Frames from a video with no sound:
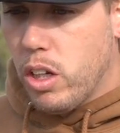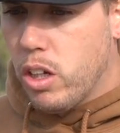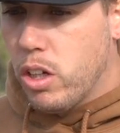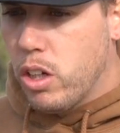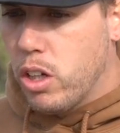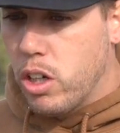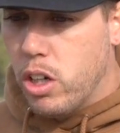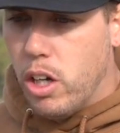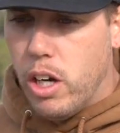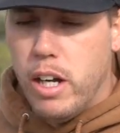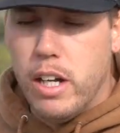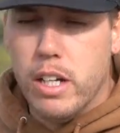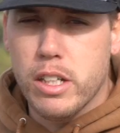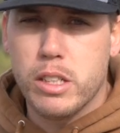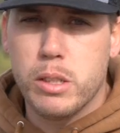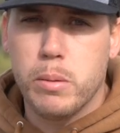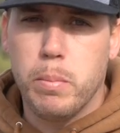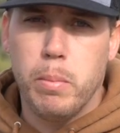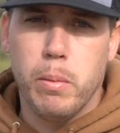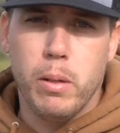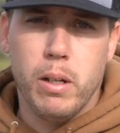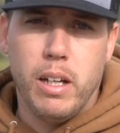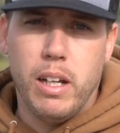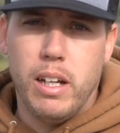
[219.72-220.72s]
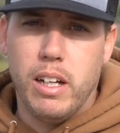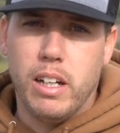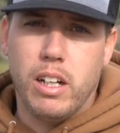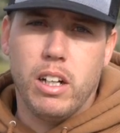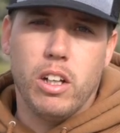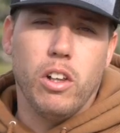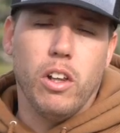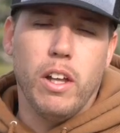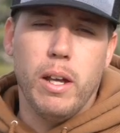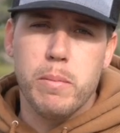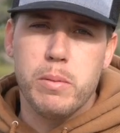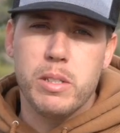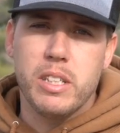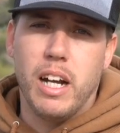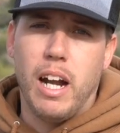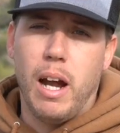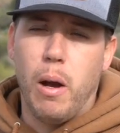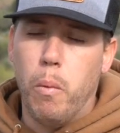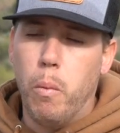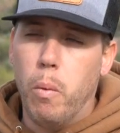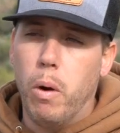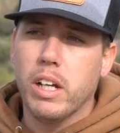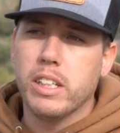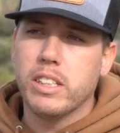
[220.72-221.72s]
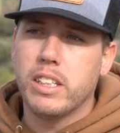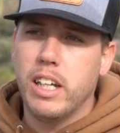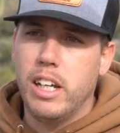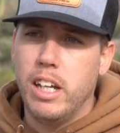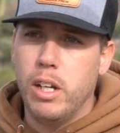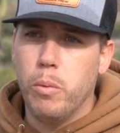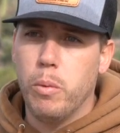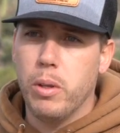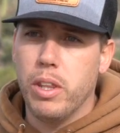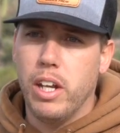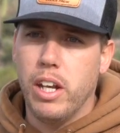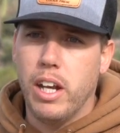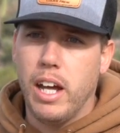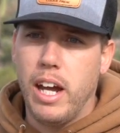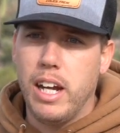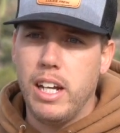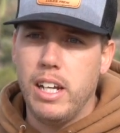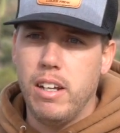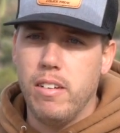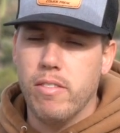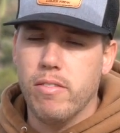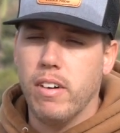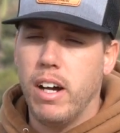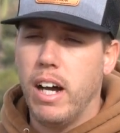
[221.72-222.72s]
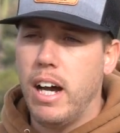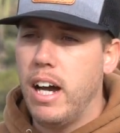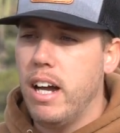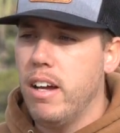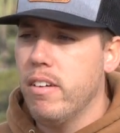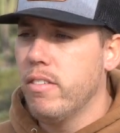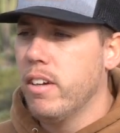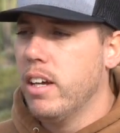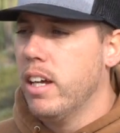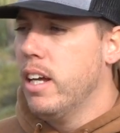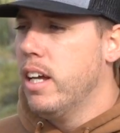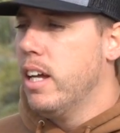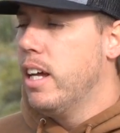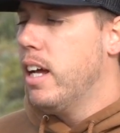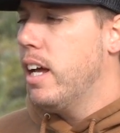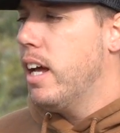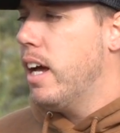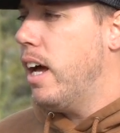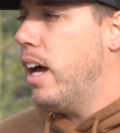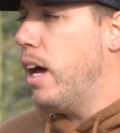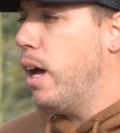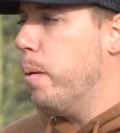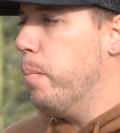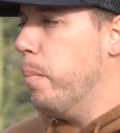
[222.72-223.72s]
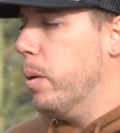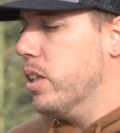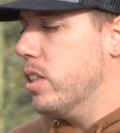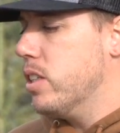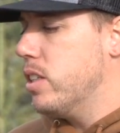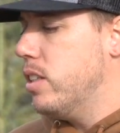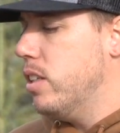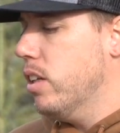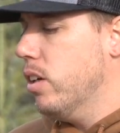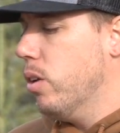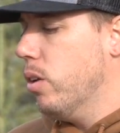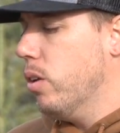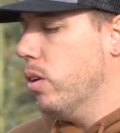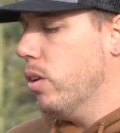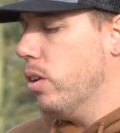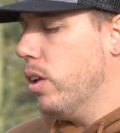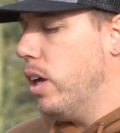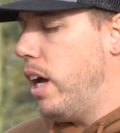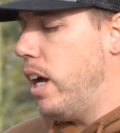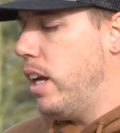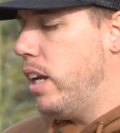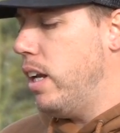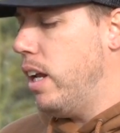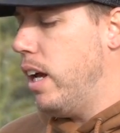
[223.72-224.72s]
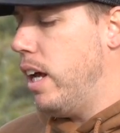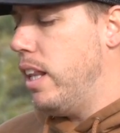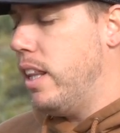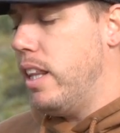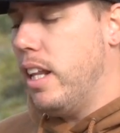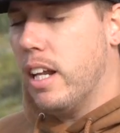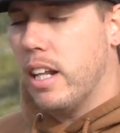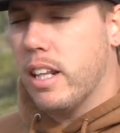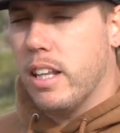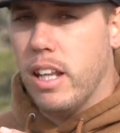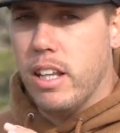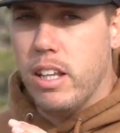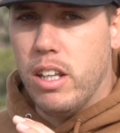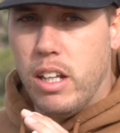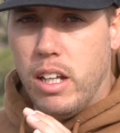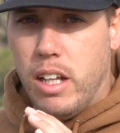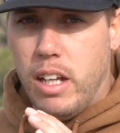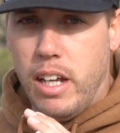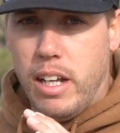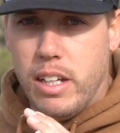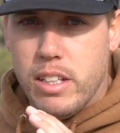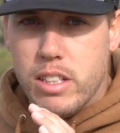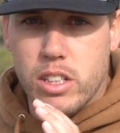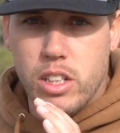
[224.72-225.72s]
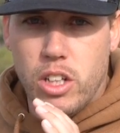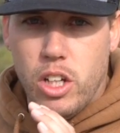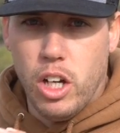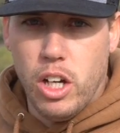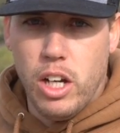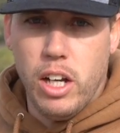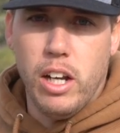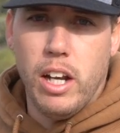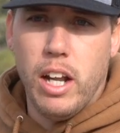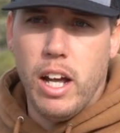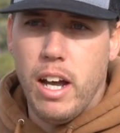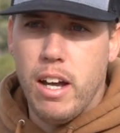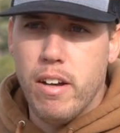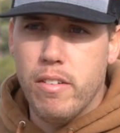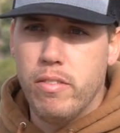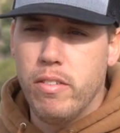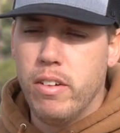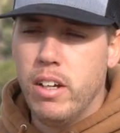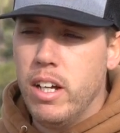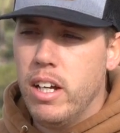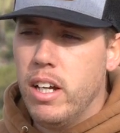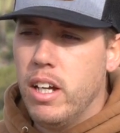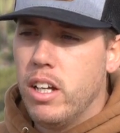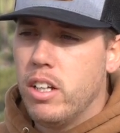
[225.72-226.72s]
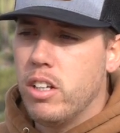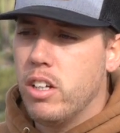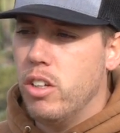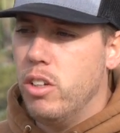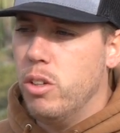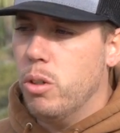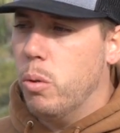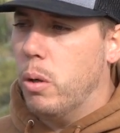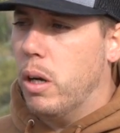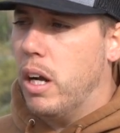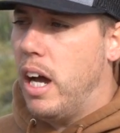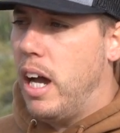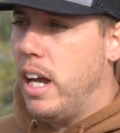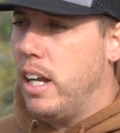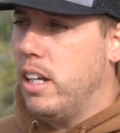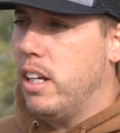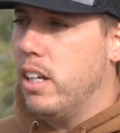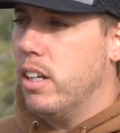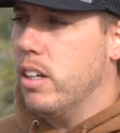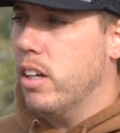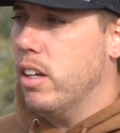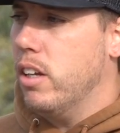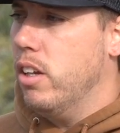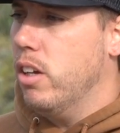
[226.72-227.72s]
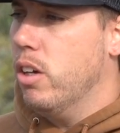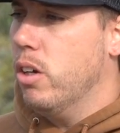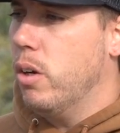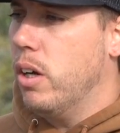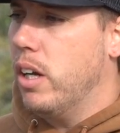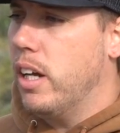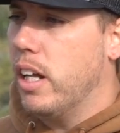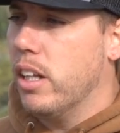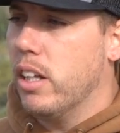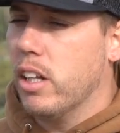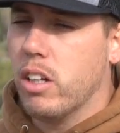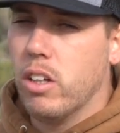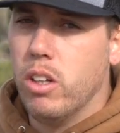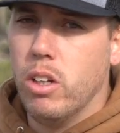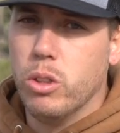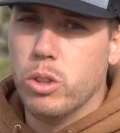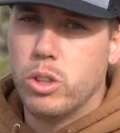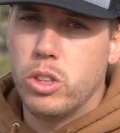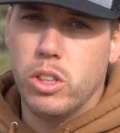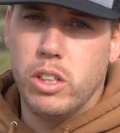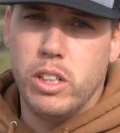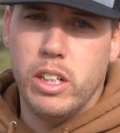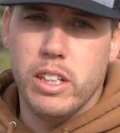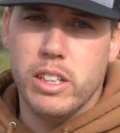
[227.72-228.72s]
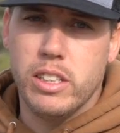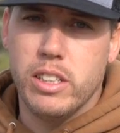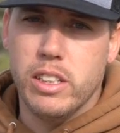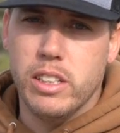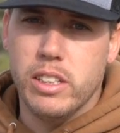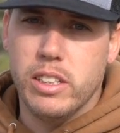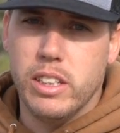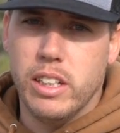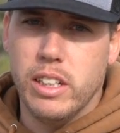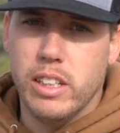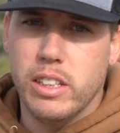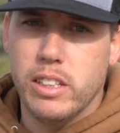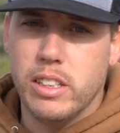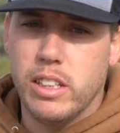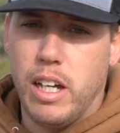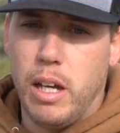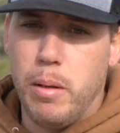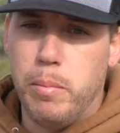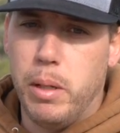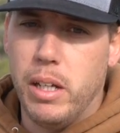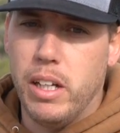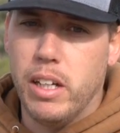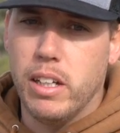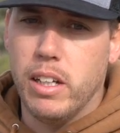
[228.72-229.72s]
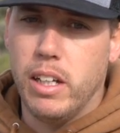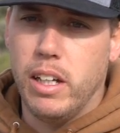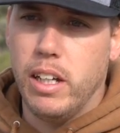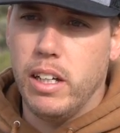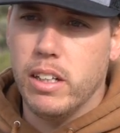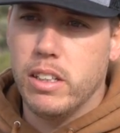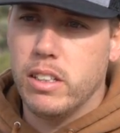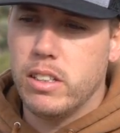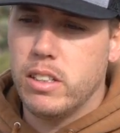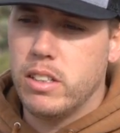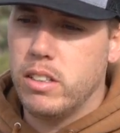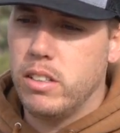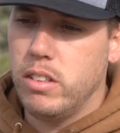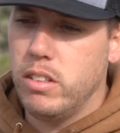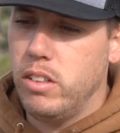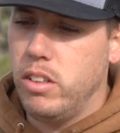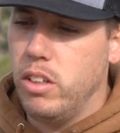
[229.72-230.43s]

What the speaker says: crisp clips that I was getting with a 95, but still, I think that it's good enough to do what I need to do. And at the closer distances, I mean, it's